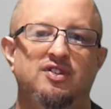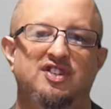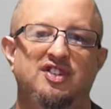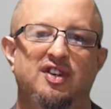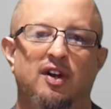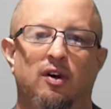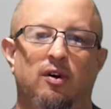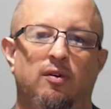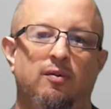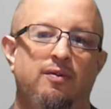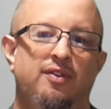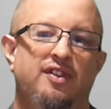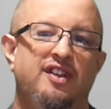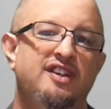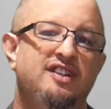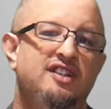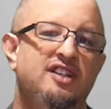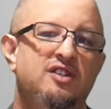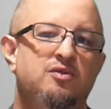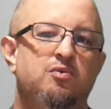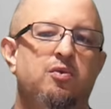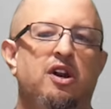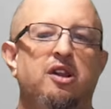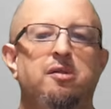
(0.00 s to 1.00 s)
so this
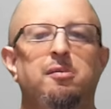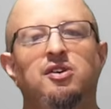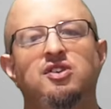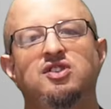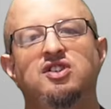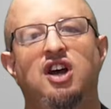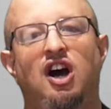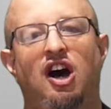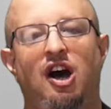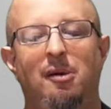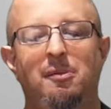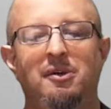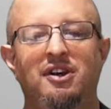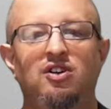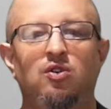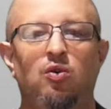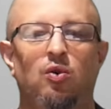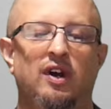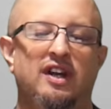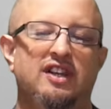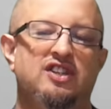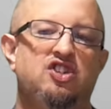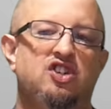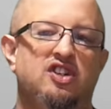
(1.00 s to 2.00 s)
is one of the most common
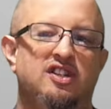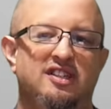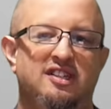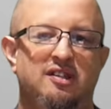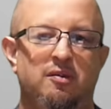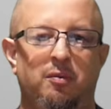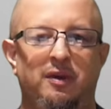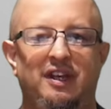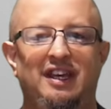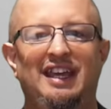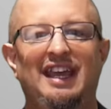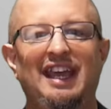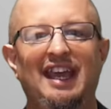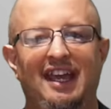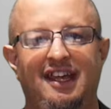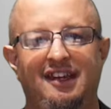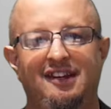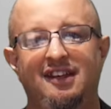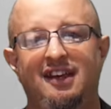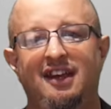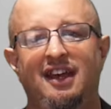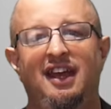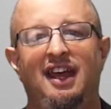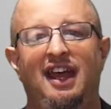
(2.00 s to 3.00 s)
questions that we
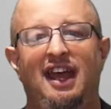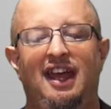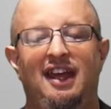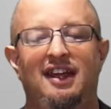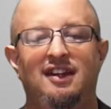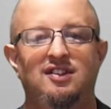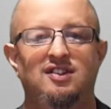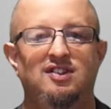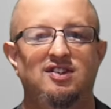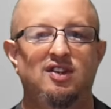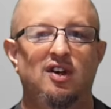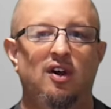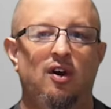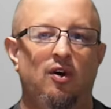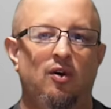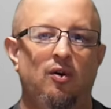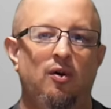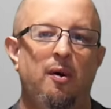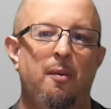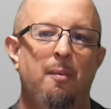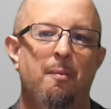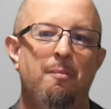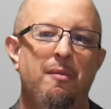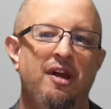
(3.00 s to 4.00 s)
get. And
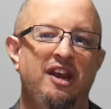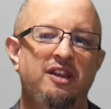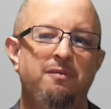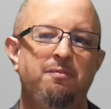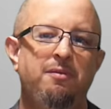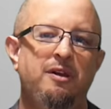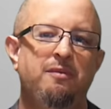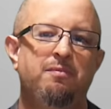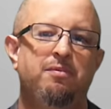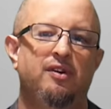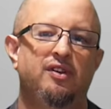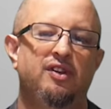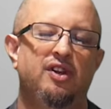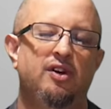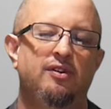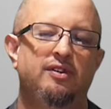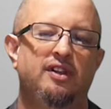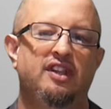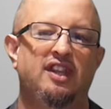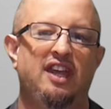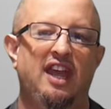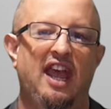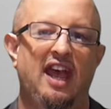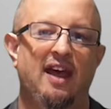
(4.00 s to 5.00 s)
so many people know
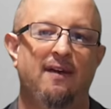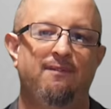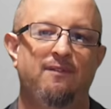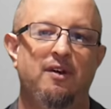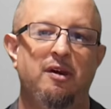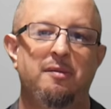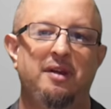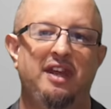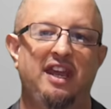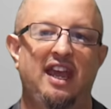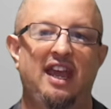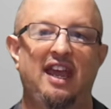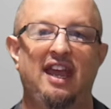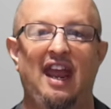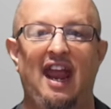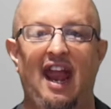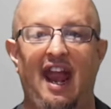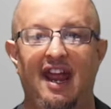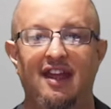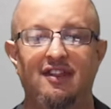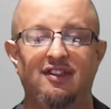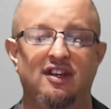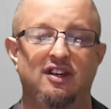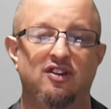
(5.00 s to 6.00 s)
that the FMEA
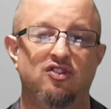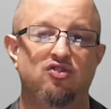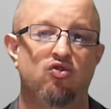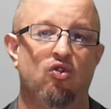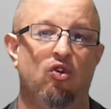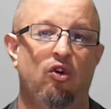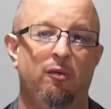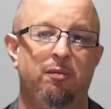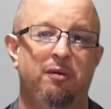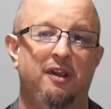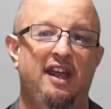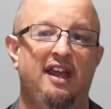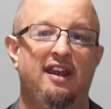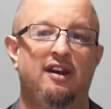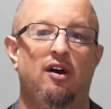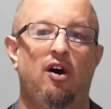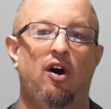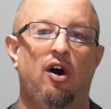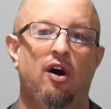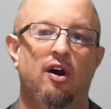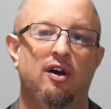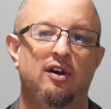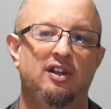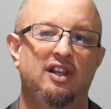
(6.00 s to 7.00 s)
and the control plan
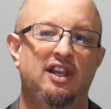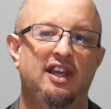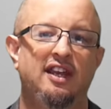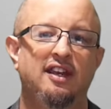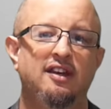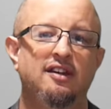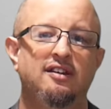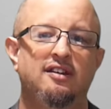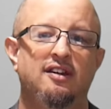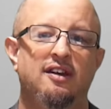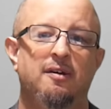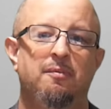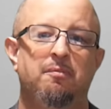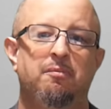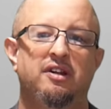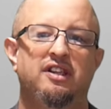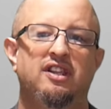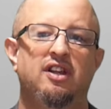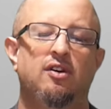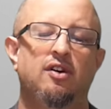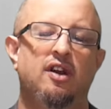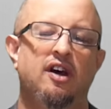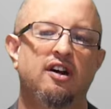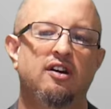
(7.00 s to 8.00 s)
are linked, but
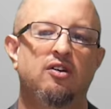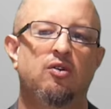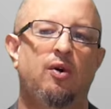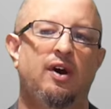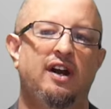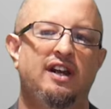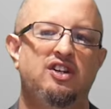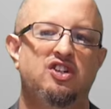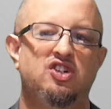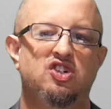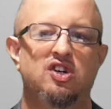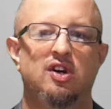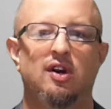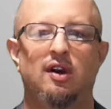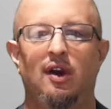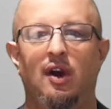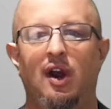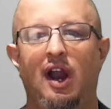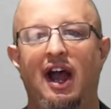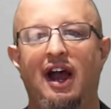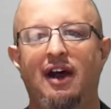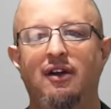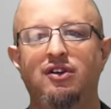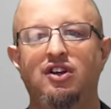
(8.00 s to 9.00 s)
they're not quite sure
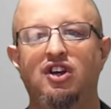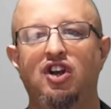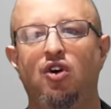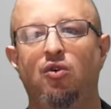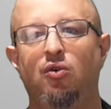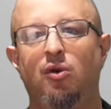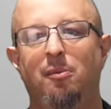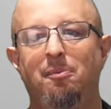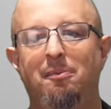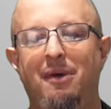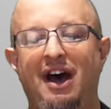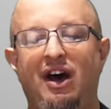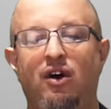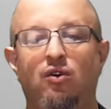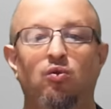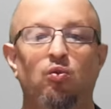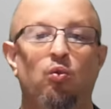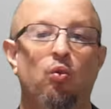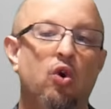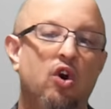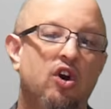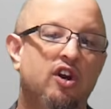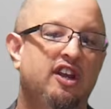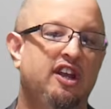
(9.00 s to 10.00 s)
how to go about
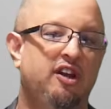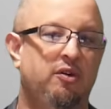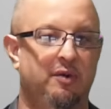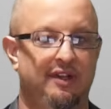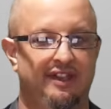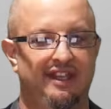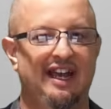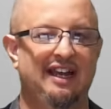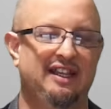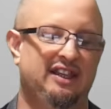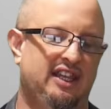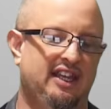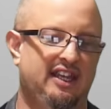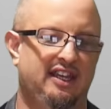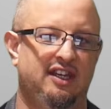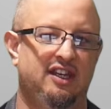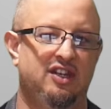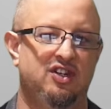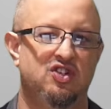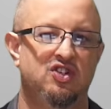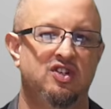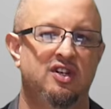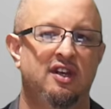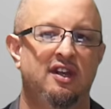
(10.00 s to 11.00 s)
working with that
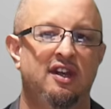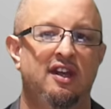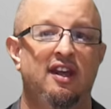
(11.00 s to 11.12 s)
linkage.